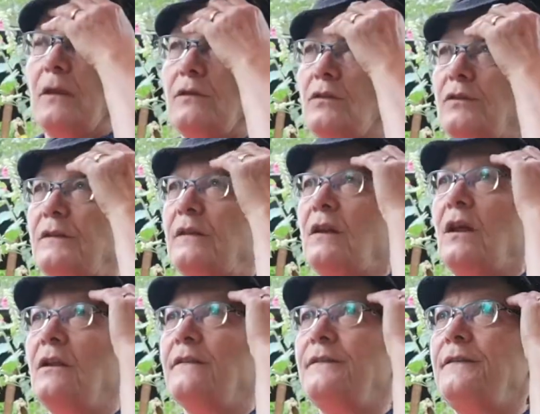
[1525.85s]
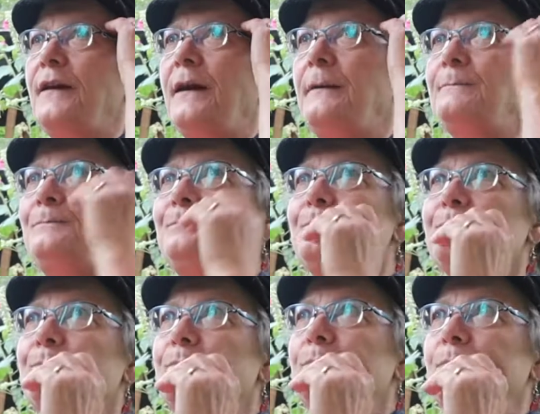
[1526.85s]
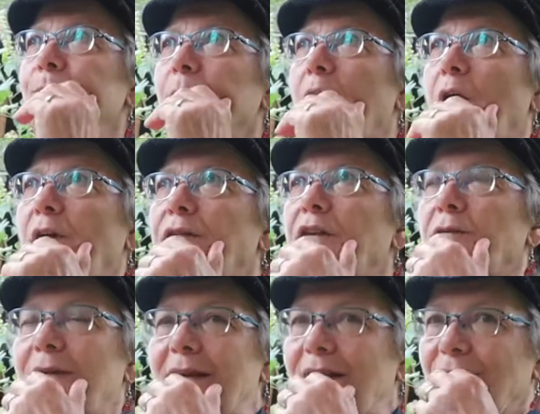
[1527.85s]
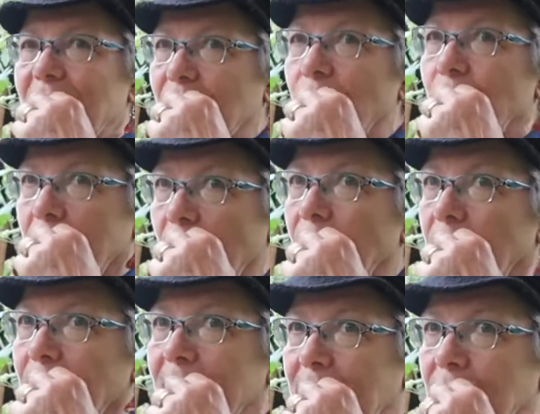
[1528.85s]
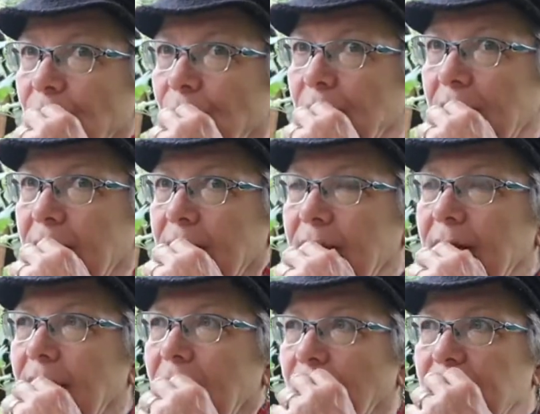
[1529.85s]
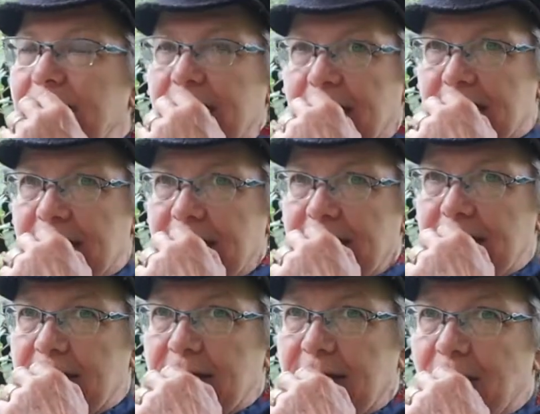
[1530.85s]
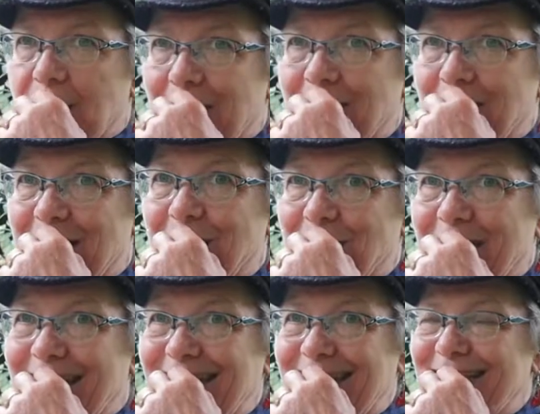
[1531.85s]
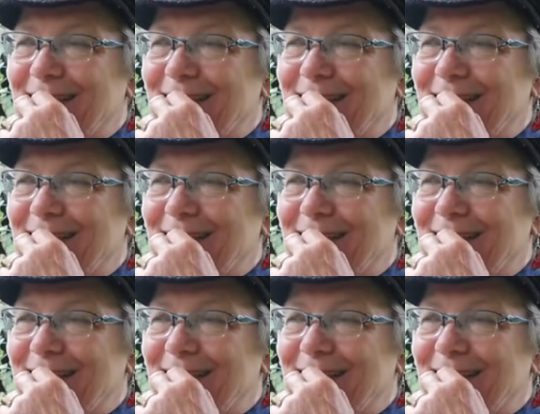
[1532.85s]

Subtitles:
So there is a lot of off-the-grid living going on Manitoulin, and resilience in many, many ways.